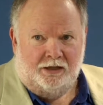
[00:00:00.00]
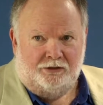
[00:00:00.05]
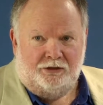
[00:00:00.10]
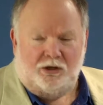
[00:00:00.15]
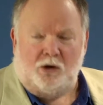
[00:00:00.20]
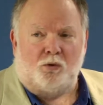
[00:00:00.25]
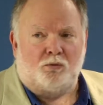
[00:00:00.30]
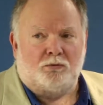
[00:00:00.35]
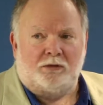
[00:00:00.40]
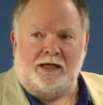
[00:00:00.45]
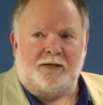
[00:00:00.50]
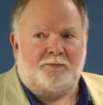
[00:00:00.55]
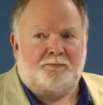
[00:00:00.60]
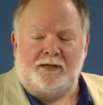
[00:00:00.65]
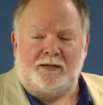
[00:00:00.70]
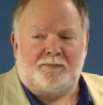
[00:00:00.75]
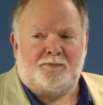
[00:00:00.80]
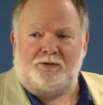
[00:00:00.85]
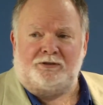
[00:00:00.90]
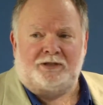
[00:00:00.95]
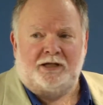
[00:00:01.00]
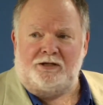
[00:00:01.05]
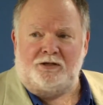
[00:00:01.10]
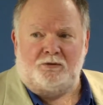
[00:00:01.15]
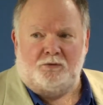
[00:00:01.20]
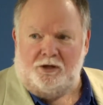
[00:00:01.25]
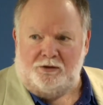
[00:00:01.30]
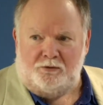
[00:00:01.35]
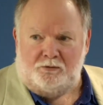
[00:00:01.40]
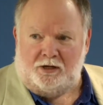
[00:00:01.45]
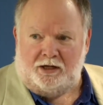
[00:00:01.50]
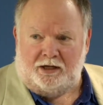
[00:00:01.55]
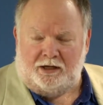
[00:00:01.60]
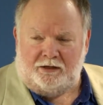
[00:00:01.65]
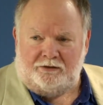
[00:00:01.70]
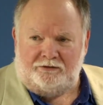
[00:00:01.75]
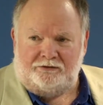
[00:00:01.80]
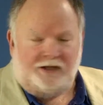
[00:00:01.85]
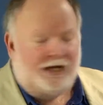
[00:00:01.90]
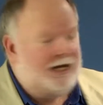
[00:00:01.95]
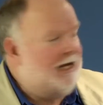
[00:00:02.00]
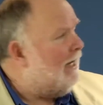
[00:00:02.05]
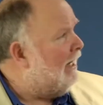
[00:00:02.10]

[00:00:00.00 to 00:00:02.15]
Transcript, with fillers: Don't let people tell you otherwise.